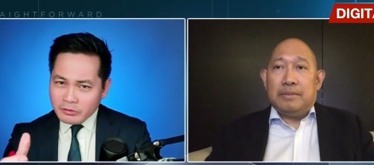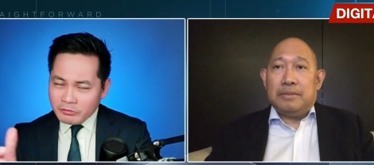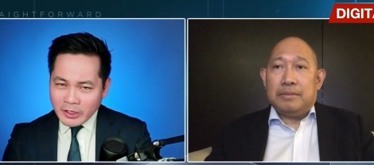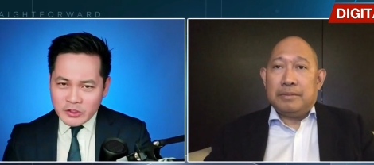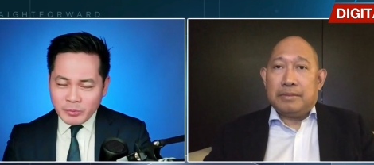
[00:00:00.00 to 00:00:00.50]

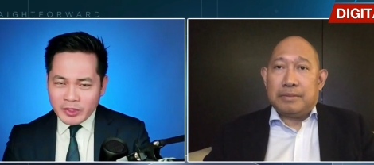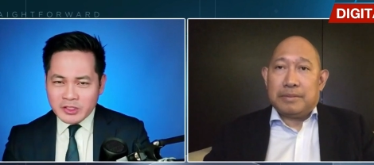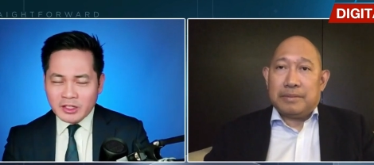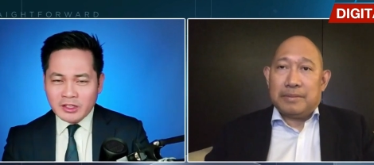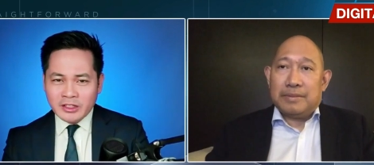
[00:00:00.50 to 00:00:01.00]
Speaker 1: Vice
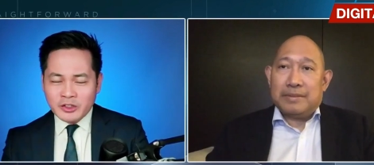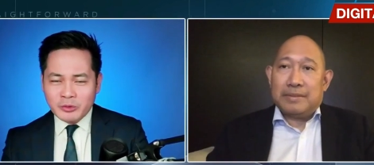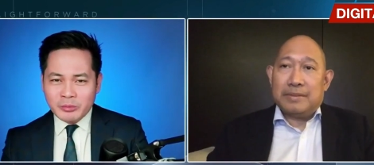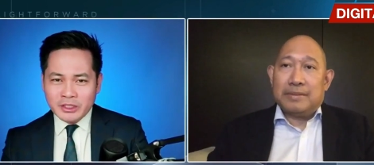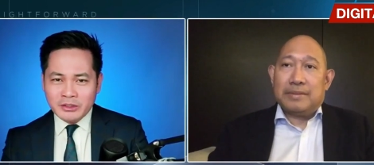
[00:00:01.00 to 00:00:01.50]
President Leni
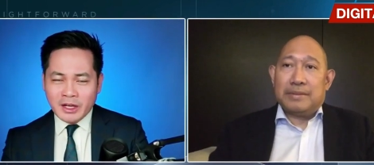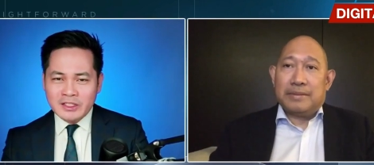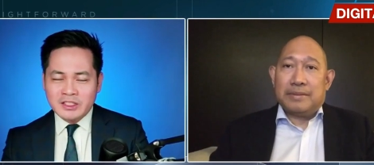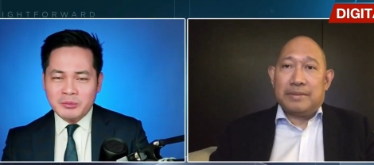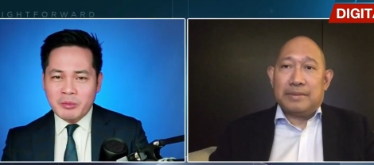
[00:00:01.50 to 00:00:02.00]
Robredo
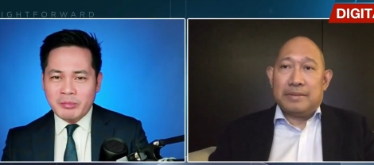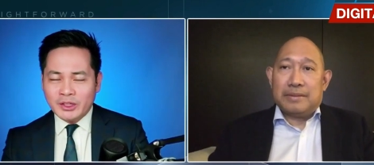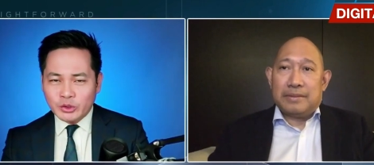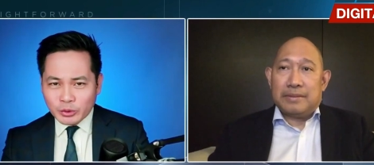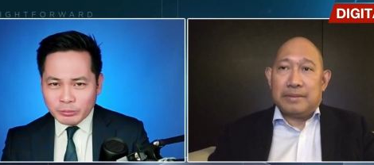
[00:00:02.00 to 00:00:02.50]
has the
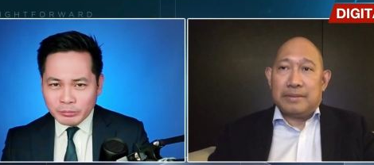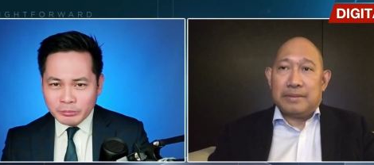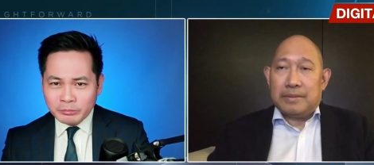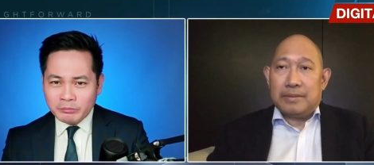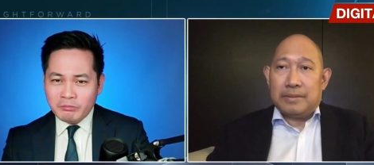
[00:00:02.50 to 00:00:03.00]
momentum
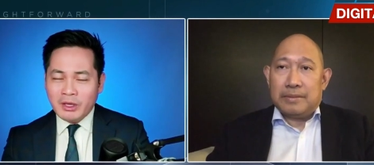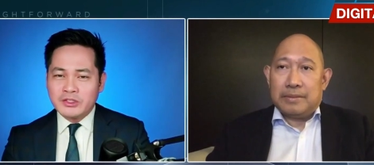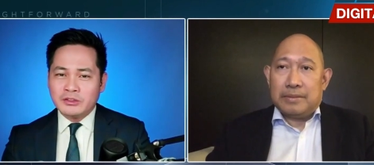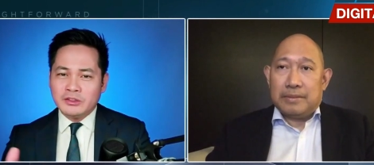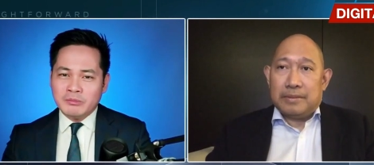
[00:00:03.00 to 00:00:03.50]

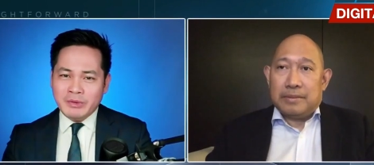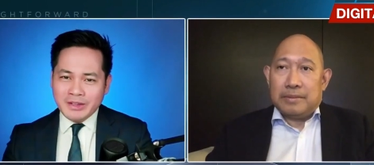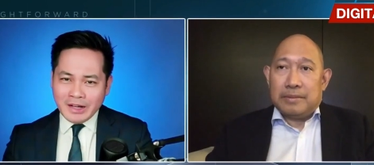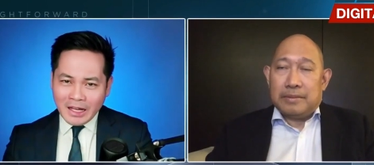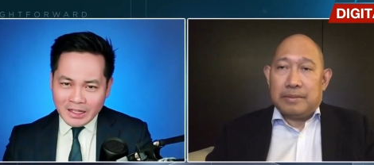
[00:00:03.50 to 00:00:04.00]
based on the big
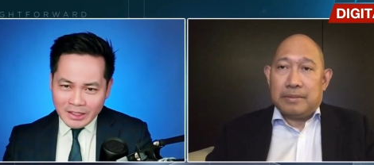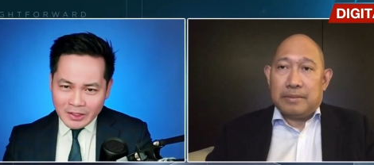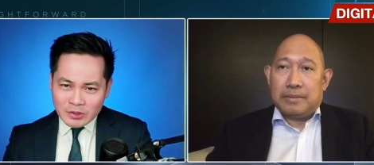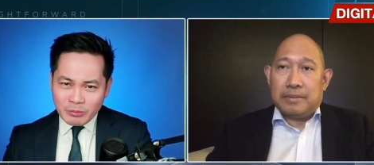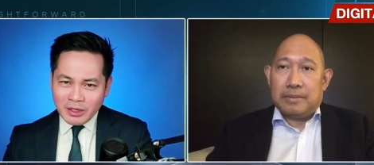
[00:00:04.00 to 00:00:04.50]

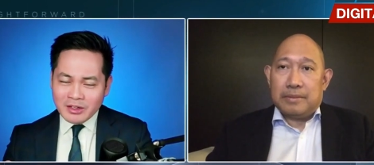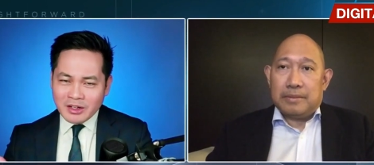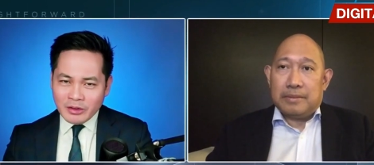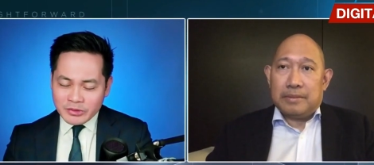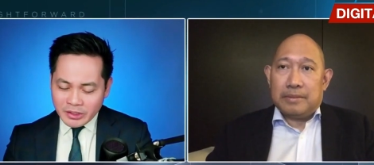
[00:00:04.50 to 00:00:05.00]
rallies, big
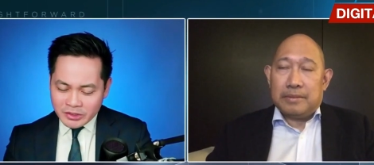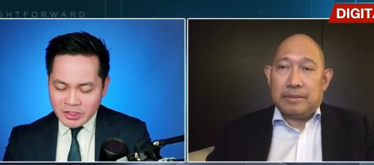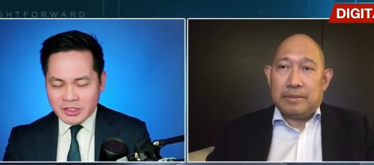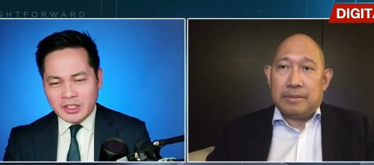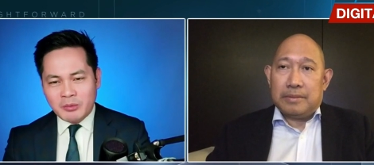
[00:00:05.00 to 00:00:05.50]
crowds that
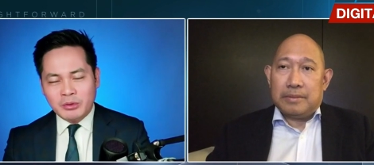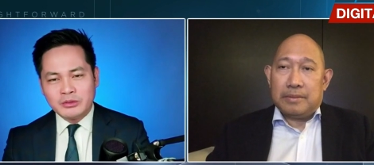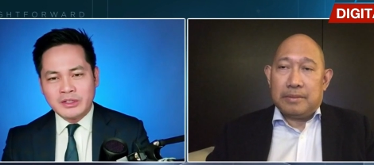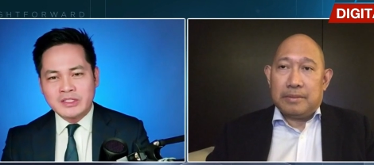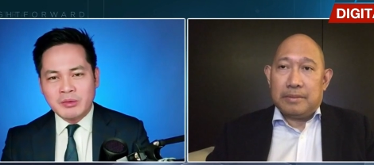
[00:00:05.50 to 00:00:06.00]
she is able
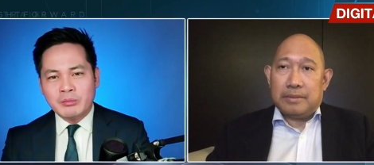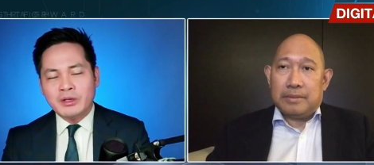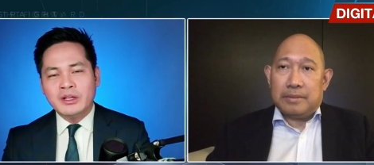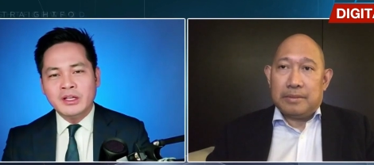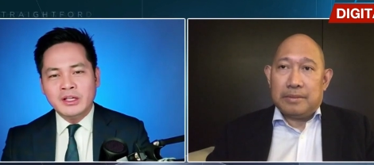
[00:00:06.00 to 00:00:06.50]
to
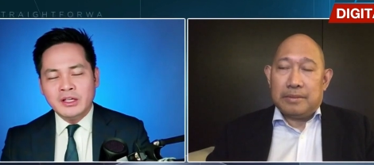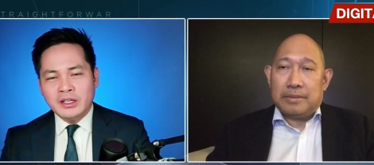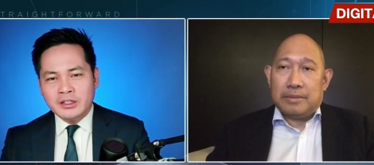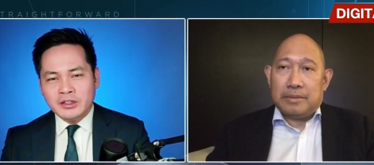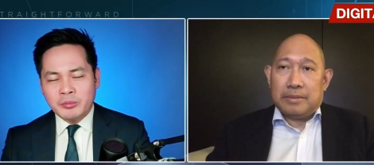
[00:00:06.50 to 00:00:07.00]
assemble
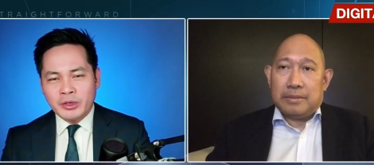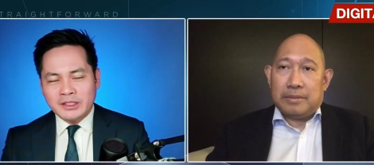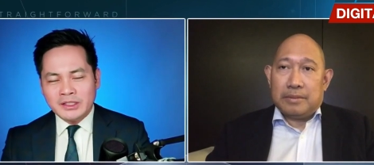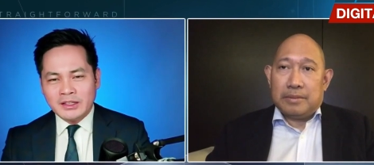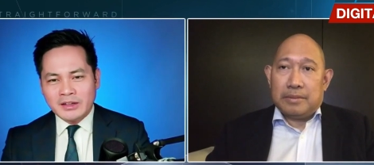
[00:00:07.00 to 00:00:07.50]
in her
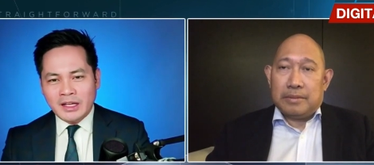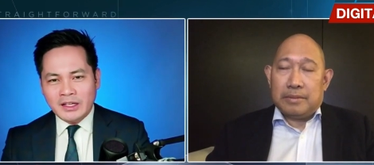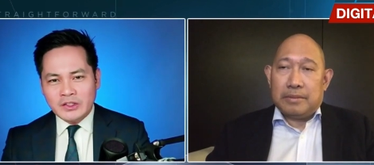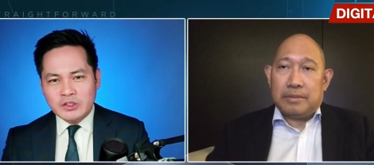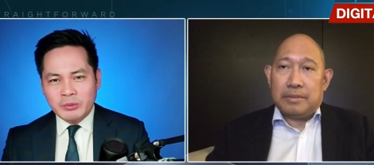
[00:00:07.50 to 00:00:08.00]
political
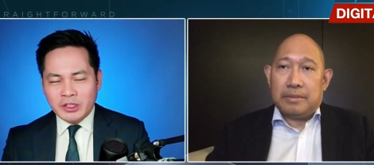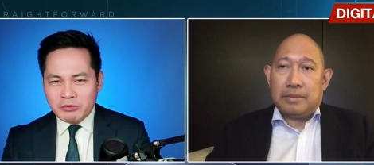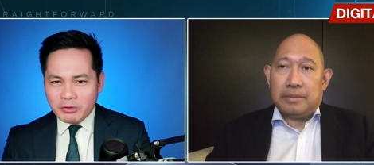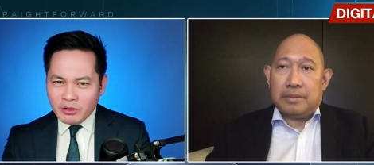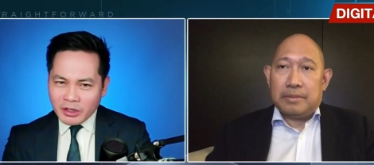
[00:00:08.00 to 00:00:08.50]
rallies. But if
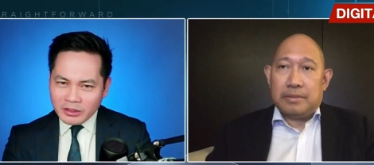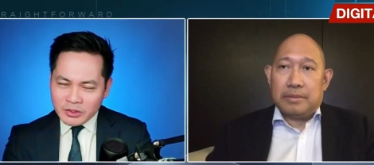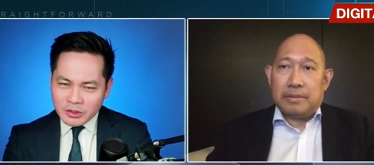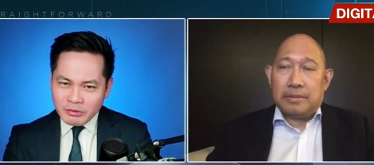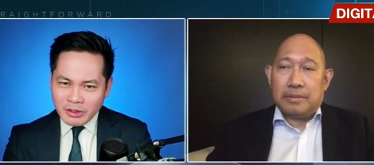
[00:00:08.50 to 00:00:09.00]
you look at the
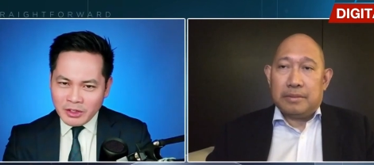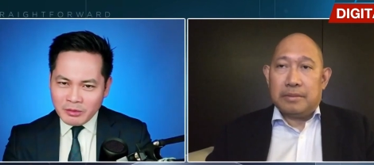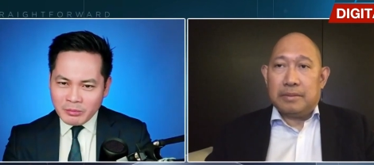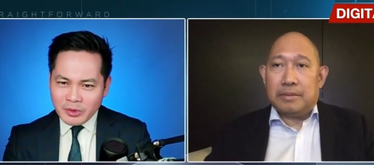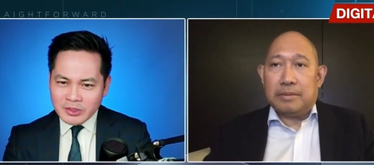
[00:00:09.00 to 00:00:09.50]
survey
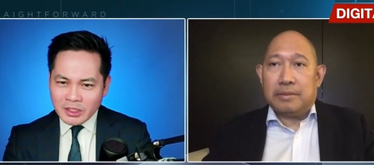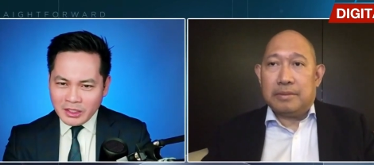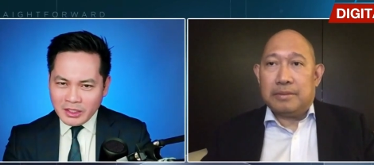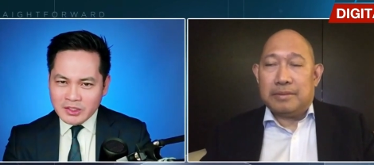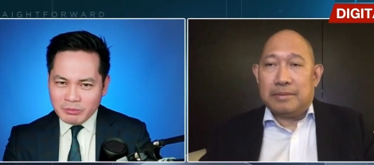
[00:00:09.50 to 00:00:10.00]
numbers, at
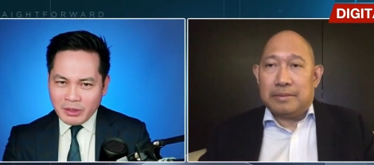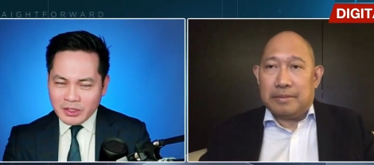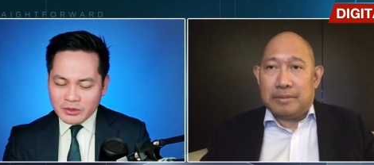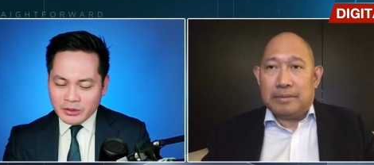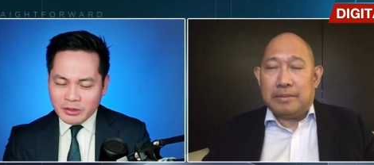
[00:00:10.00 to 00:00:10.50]
least
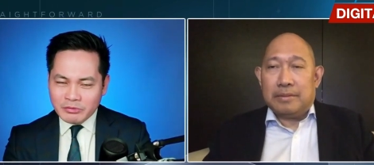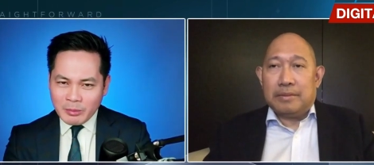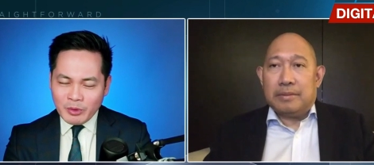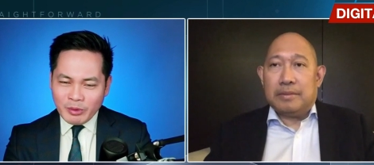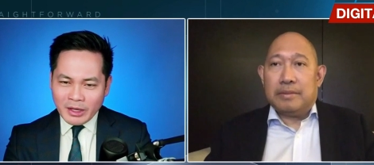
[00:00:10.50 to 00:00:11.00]
based on the
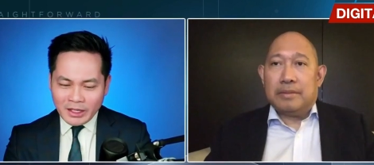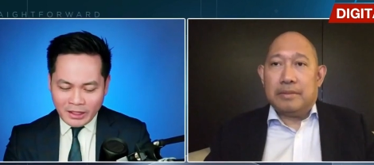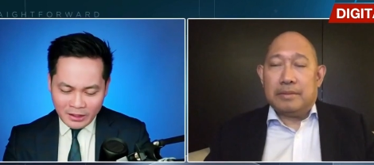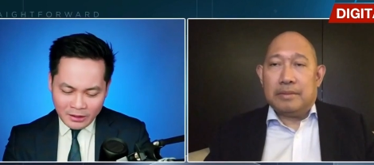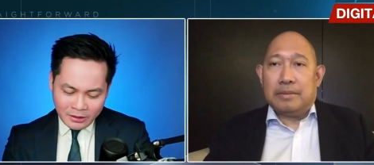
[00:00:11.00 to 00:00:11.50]

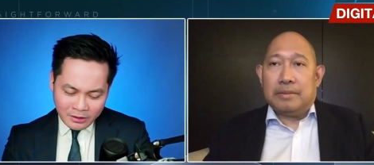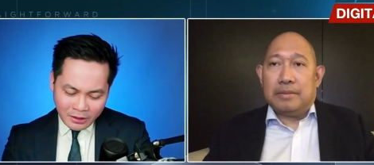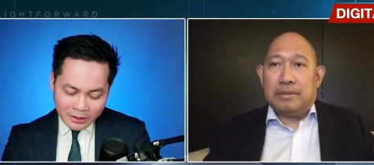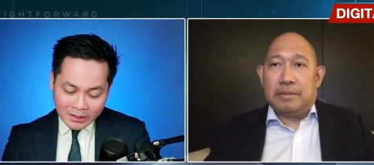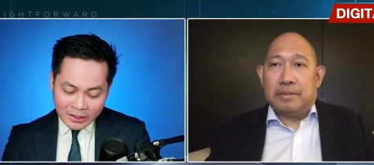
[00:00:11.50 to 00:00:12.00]
February,
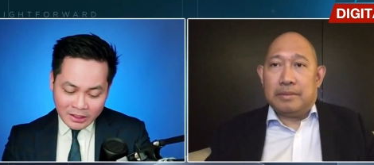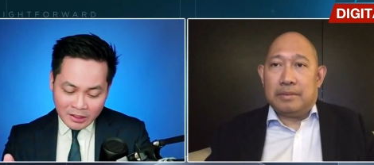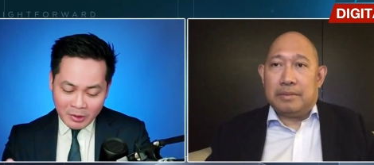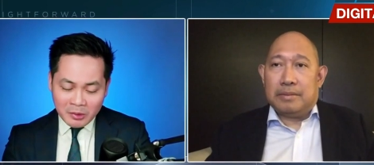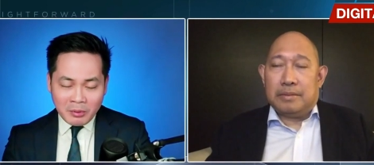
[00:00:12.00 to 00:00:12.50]
and kanina
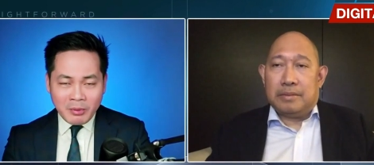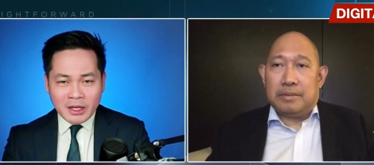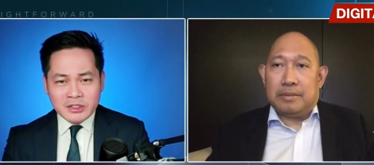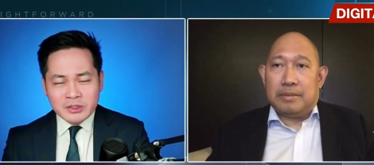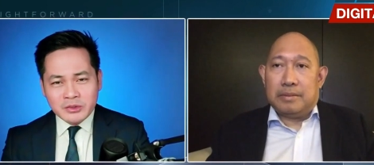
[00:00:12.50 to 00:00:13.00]
may
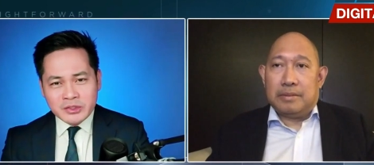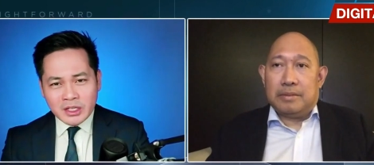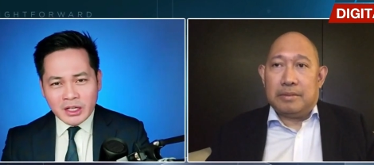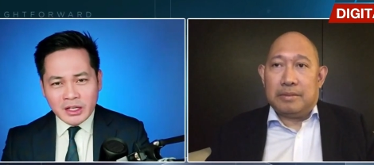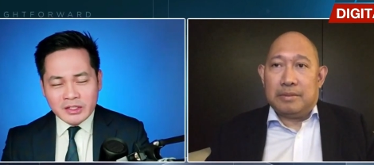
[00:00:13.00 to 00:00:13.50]
lumabas yung
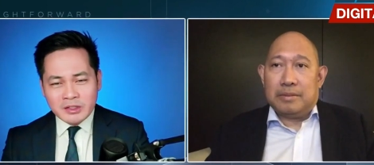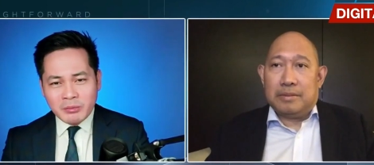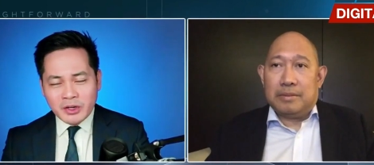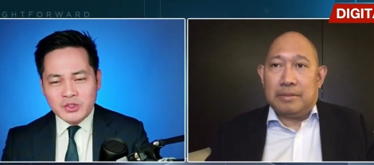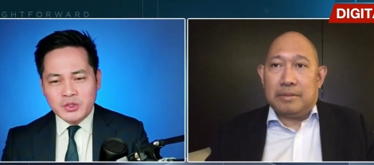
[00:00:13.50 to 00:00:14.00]
sa
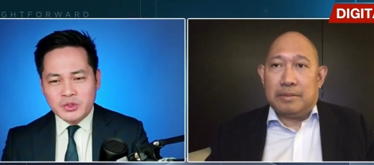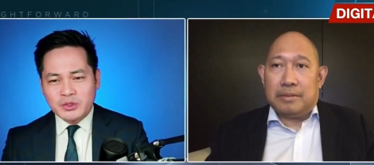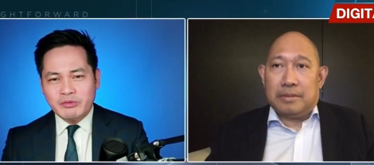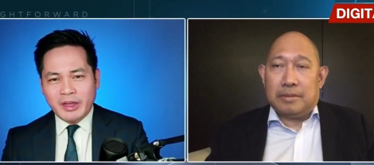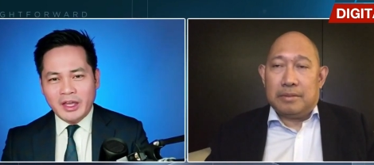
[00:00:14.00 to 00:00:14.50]
March
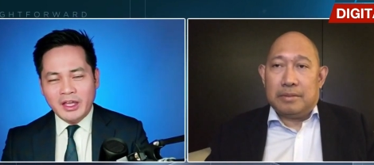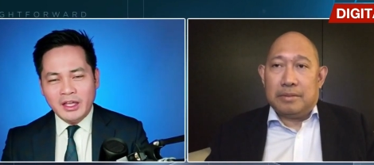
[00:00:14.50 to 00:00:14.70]
survey,